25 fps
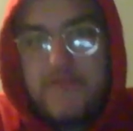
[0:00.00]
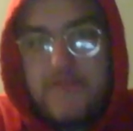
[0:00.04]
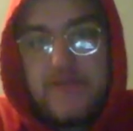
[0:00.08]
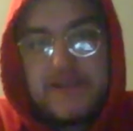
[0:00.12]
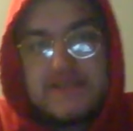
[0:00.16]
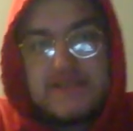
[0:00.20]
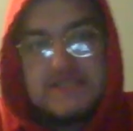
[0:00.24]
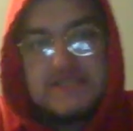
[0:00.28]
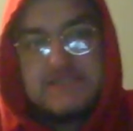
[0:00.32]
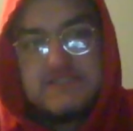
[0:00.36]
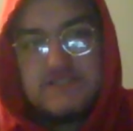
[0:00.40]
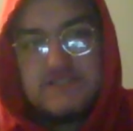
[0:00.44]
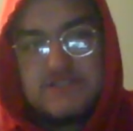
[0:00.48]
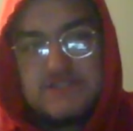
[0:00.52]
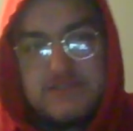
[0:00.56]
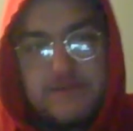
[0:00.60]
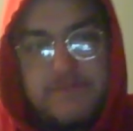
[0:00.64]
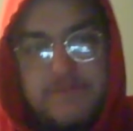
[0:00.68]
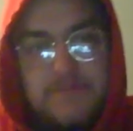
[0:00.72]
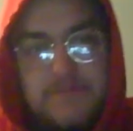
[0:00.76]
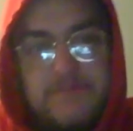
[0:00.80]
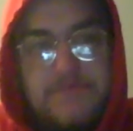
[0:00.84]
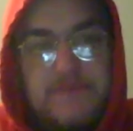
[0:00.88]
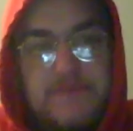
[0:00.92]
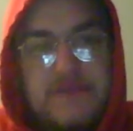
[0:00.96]
think this is
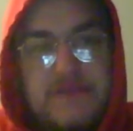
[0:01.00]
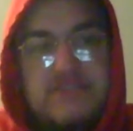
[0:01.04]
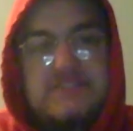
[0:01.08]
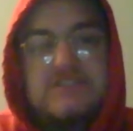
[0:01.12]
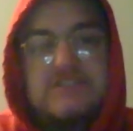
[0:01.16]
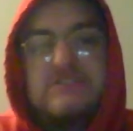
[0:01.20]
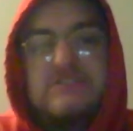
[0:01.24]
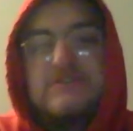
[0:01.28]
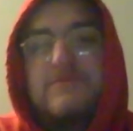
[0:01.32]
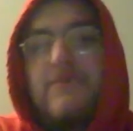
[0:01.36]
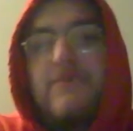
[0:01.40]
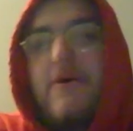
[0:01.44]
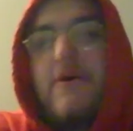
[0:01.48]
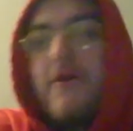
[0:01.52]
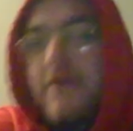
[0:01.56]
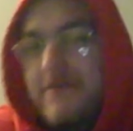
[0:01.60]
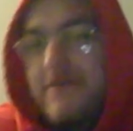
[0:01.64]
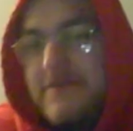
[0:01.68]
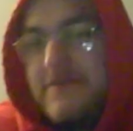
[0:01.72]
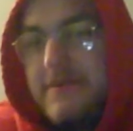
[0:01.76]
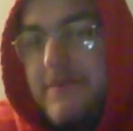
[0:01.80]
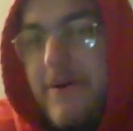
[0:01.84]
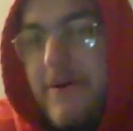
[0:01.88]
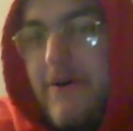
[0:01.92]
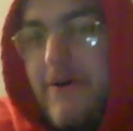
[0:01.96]
the part
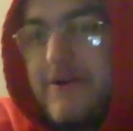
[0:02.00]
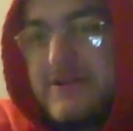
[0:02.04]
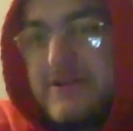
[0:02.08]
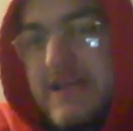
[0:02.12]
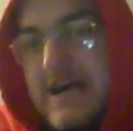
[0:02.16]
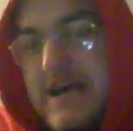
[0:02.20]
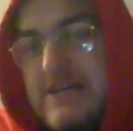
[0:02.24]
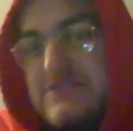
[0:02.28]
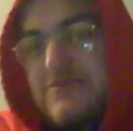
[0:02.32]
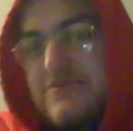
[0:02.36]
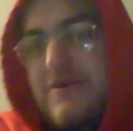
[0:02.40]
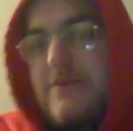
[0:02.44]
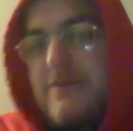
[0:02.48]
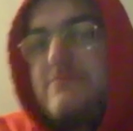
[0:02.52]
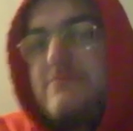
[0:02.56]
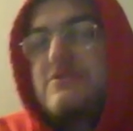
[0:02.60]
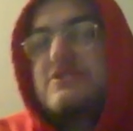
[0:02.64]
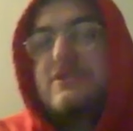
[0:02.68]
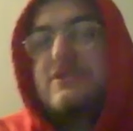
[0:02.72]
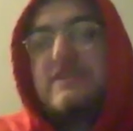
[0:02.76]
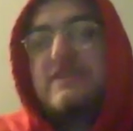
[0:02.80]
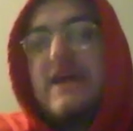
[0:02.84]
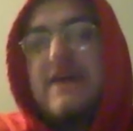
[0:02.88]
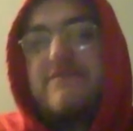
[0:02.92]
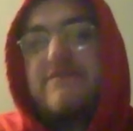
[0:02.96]
in the podcast where I'm
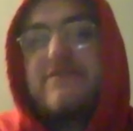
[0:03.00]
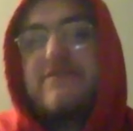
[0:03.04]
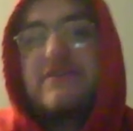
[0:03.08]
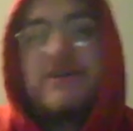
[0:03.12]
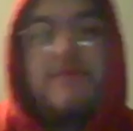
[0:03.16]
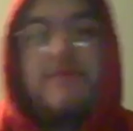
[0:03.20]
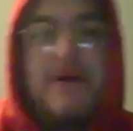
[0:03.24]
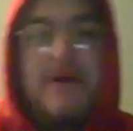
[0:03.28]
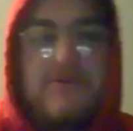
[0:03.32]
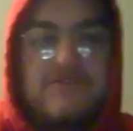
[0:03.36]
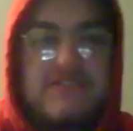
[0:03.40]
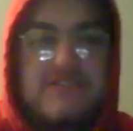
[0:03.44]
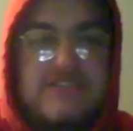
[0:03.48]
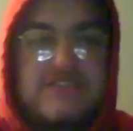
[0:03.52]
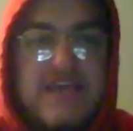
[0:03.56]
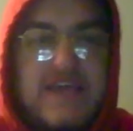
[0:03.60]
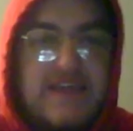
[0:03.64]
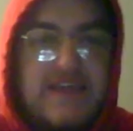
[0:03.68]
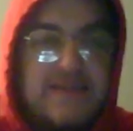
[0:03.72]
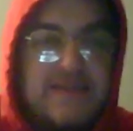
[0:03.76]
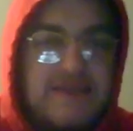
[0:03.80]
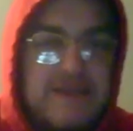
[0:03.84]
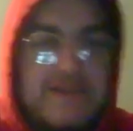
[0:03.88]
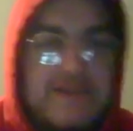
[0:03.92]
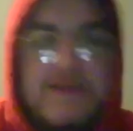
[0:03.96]
just gonna have to come out and say
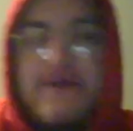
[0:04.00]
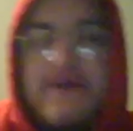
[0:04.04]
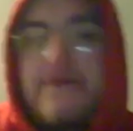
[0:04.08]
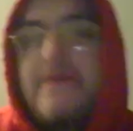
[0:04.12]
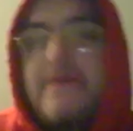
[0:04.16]
it. Like